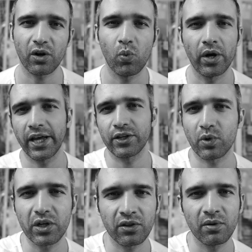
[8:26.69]
One has
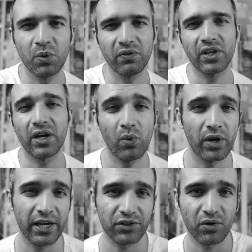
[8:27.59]
written the movie, the other one
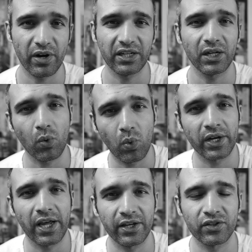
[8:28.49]
has directed, or one
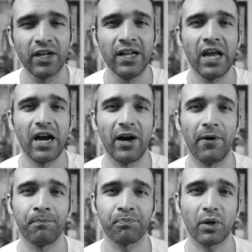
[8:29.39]
has
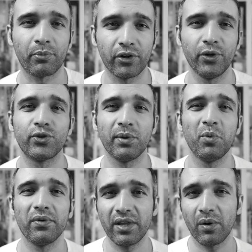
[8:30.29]
produced the
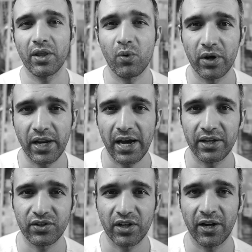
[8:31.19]
movie, the other one has